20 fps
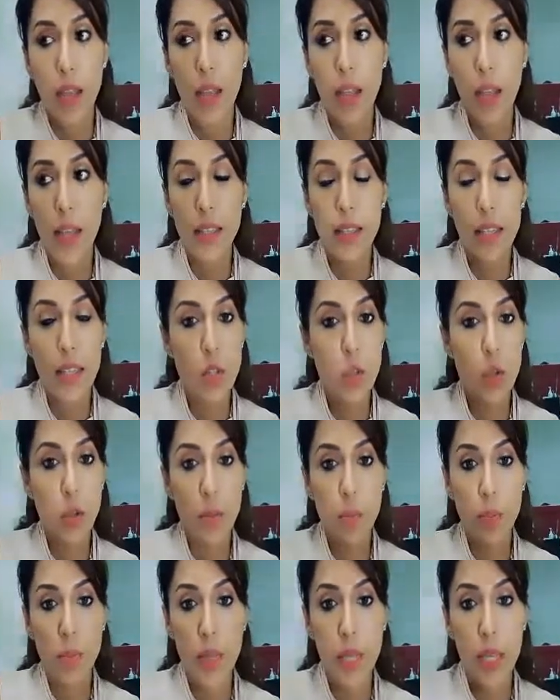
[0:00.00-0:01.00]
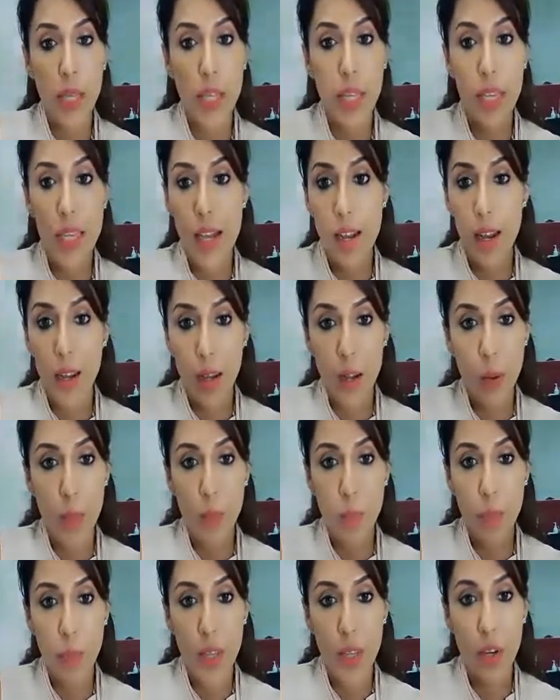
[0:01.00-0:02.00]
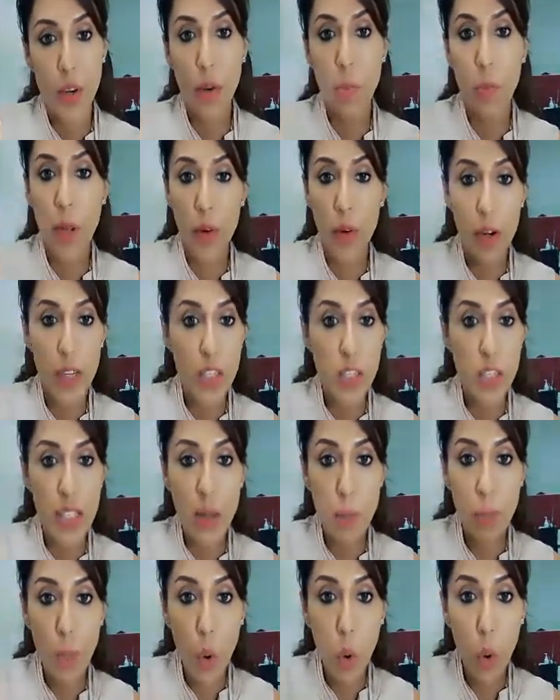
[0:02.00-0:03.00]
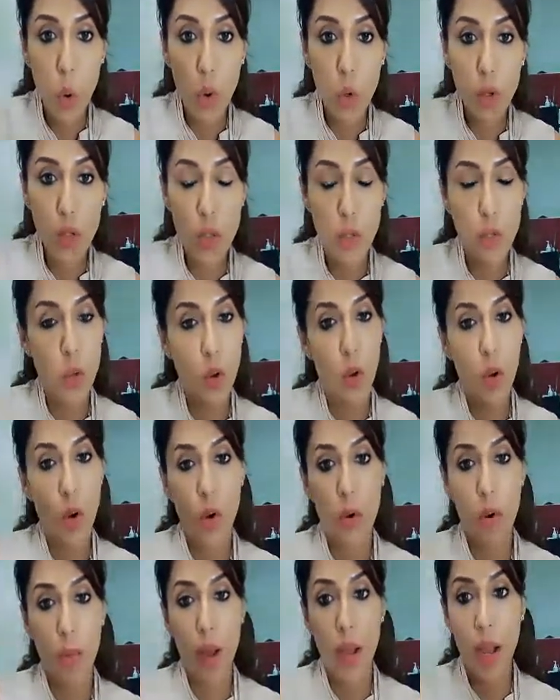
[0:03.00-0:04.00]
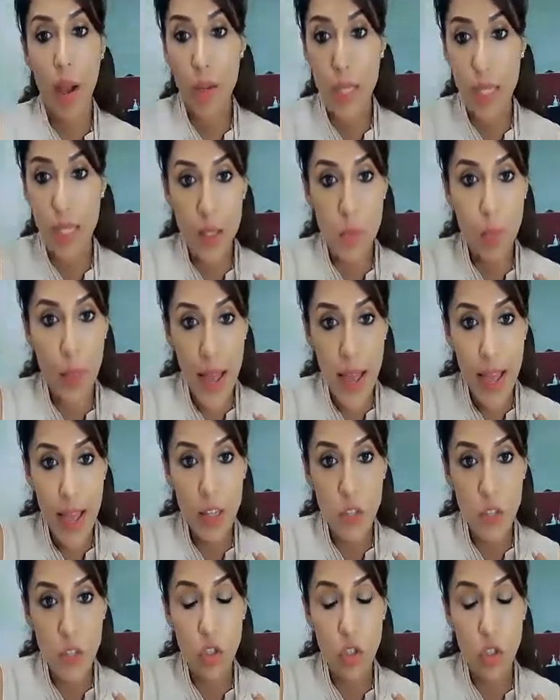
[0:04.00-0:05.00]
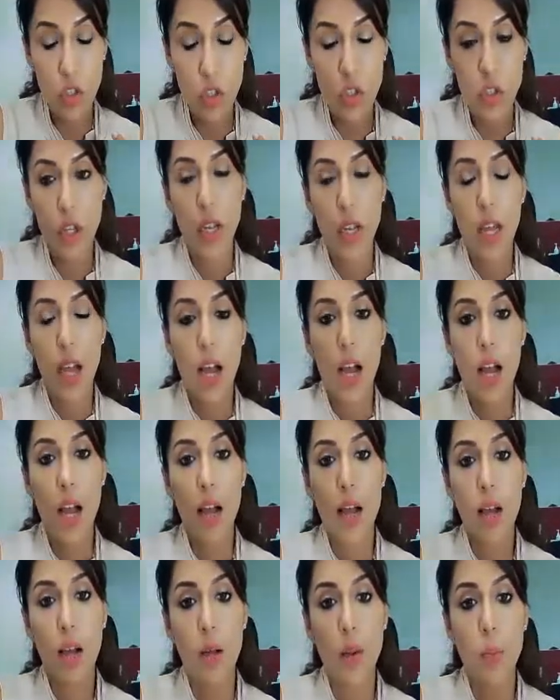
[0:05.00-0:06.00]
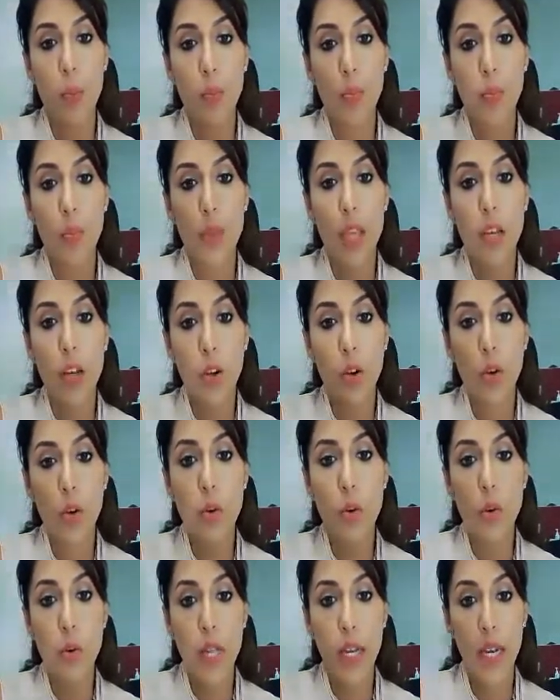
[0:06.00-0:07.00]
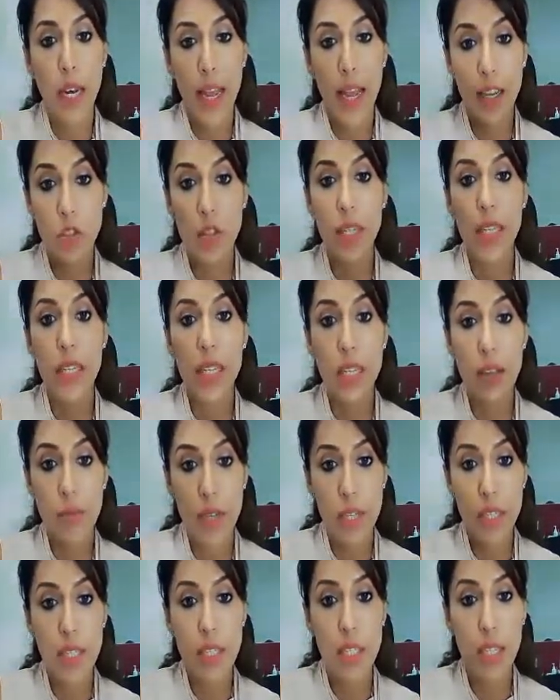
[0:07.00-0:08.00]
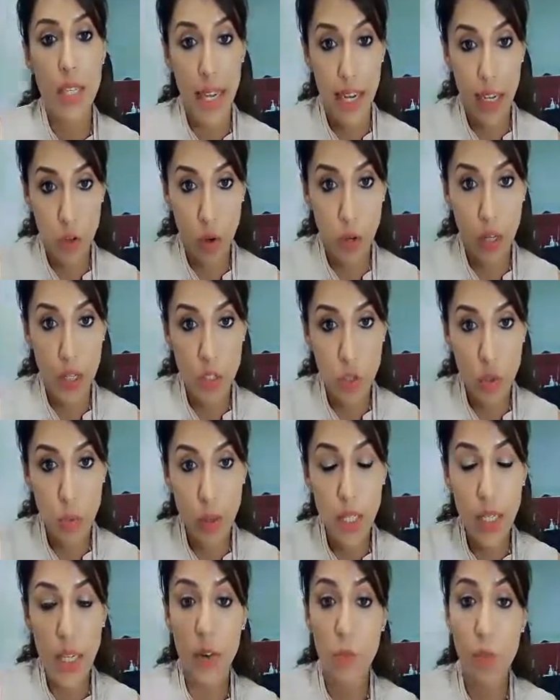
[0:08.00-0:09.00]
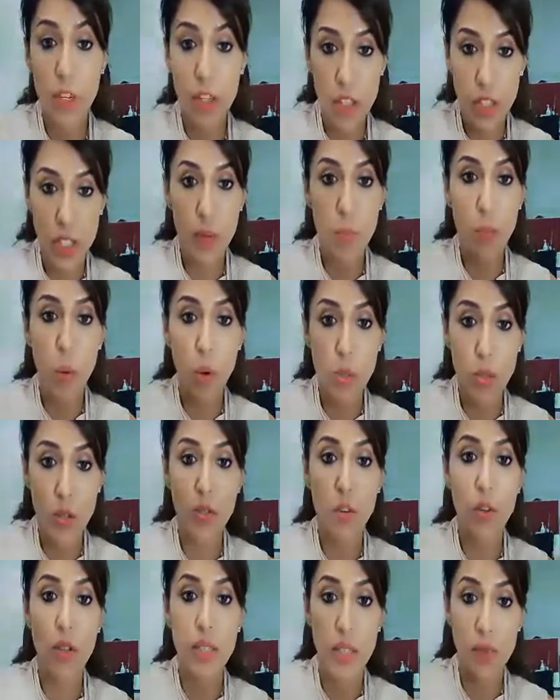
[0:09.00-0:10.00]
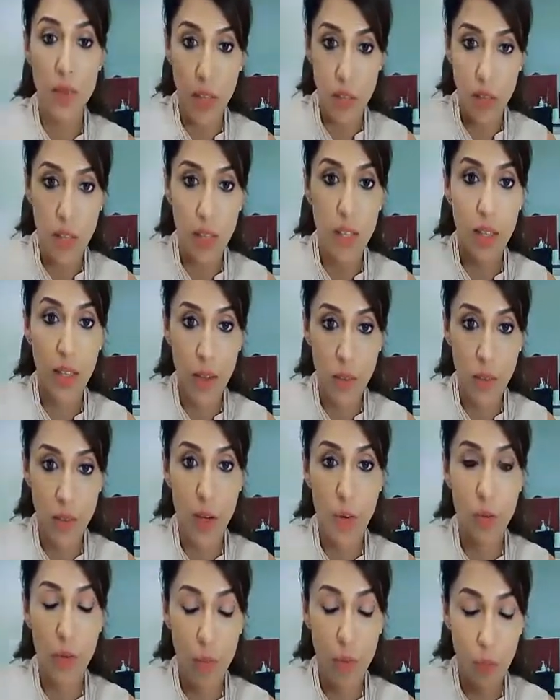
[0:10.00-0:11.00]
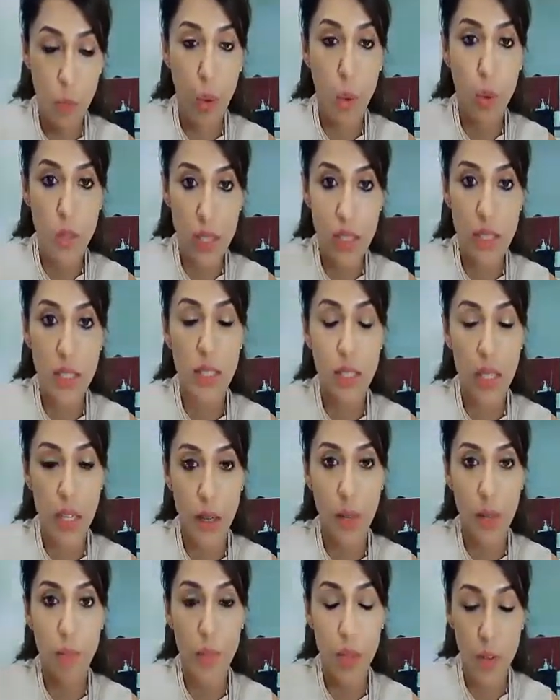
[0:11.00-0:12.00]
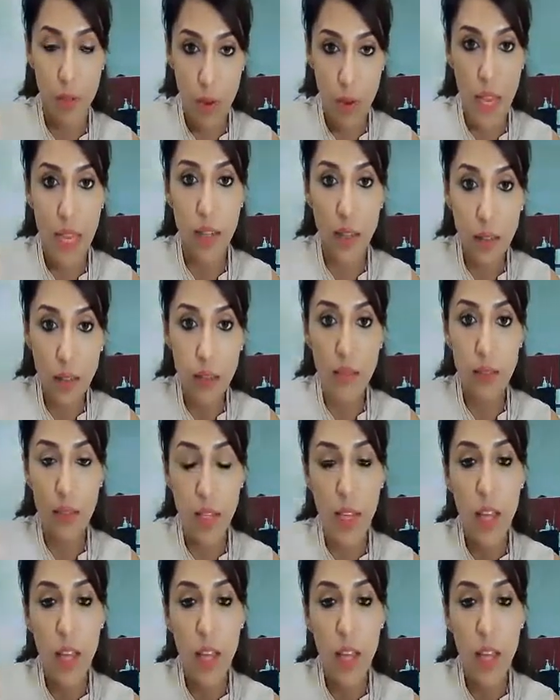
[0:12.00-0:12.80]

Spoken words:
and this could be, by registered post or by our dispatch, who can actually give us an acknowledgement. And registered post, of course, if the post is failed,